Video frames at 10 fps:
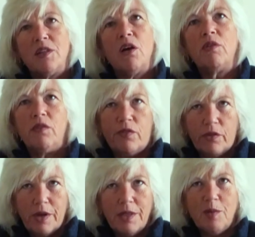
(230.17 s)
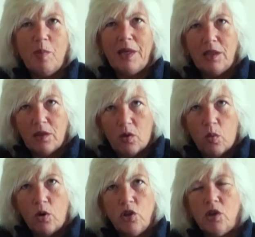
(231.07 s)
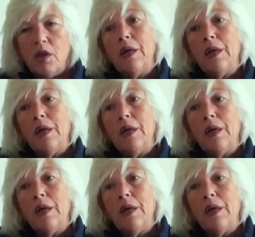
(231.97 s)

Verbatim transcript: only for it to be quashed.